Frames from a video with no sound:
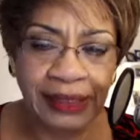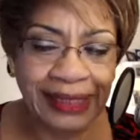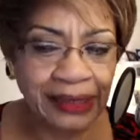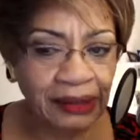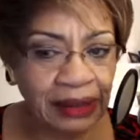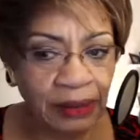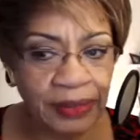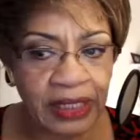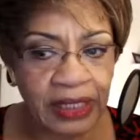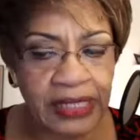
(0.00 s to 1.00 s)
That's a little
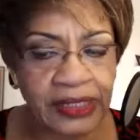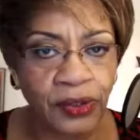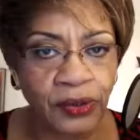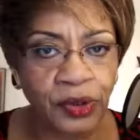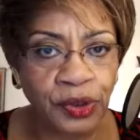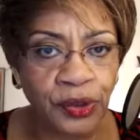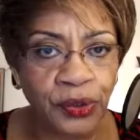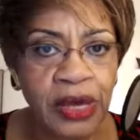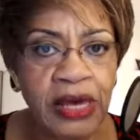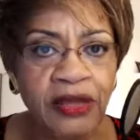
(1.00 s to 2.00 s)
bit easier to
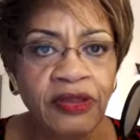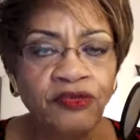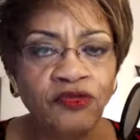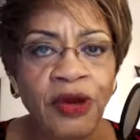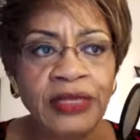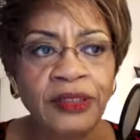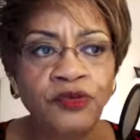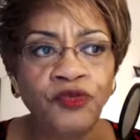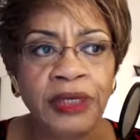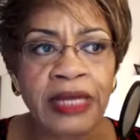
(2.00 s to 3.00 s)
do than trying to
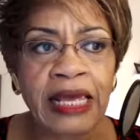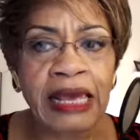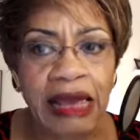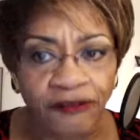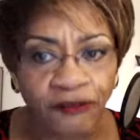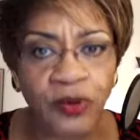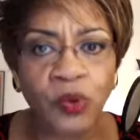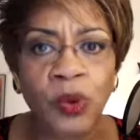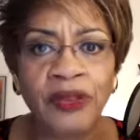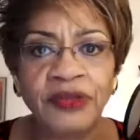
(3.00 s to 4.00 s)
treat
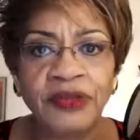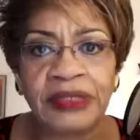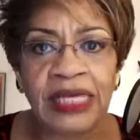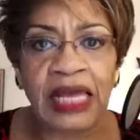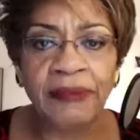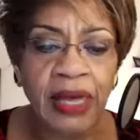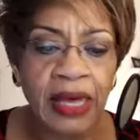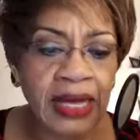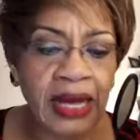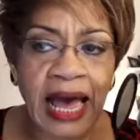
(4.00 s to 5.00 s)
everyone the same.
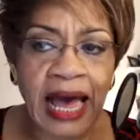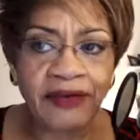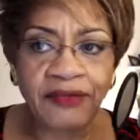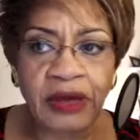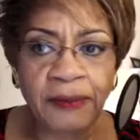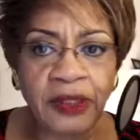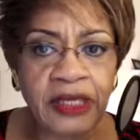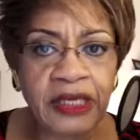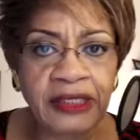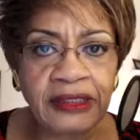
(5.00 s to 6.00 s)
I have a couple of
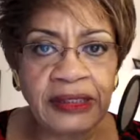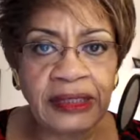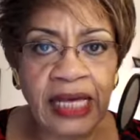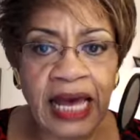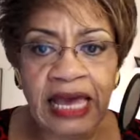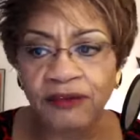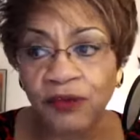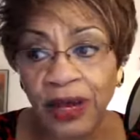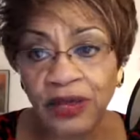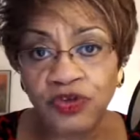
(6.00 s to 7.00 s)
kids, I have
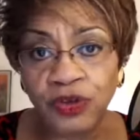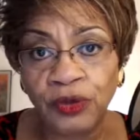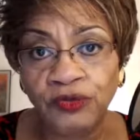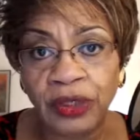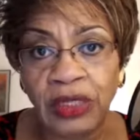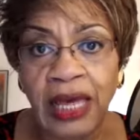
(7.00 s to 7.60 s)
grandchildren.